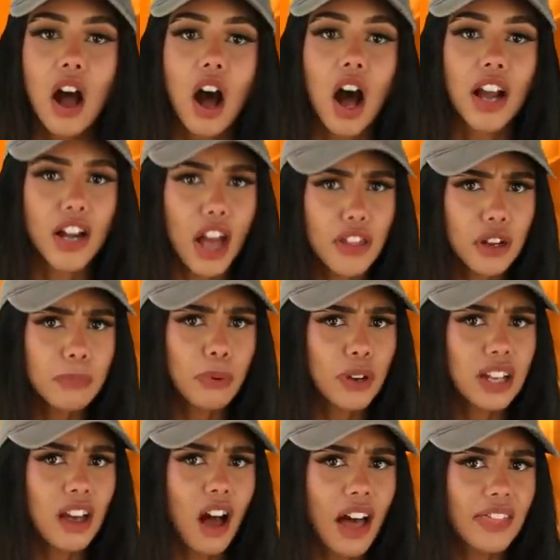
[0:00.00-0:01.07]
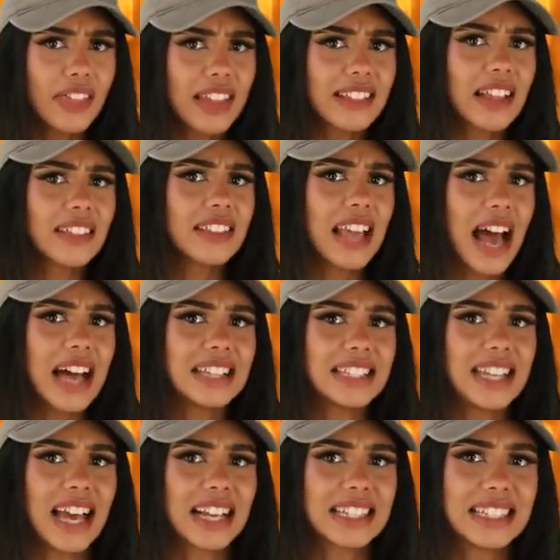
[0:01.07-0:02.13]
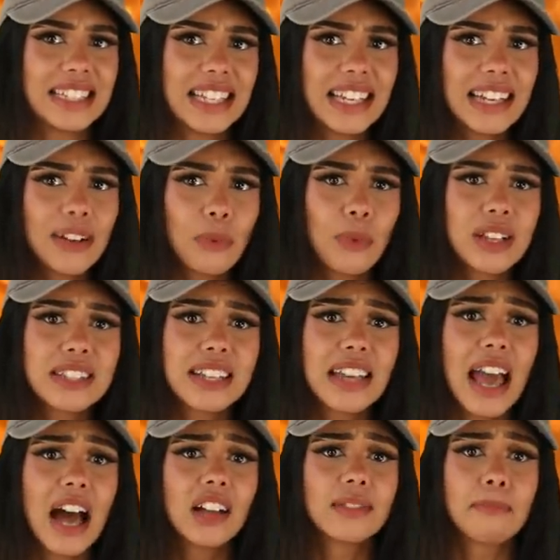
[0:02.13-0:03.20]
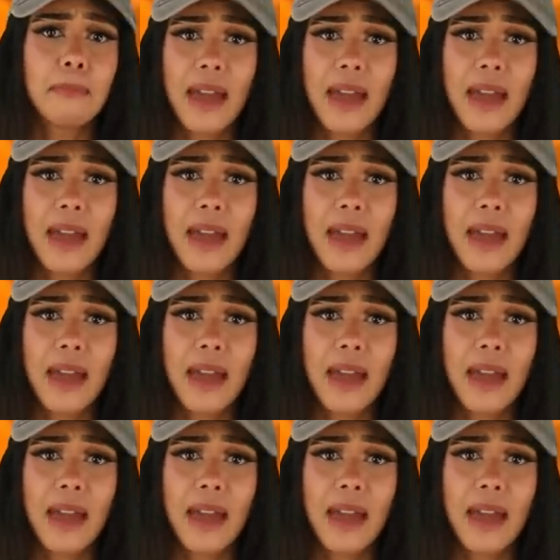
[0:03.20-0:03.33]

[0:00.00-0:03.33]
Another pretty odd thing that the Aztecs did was they held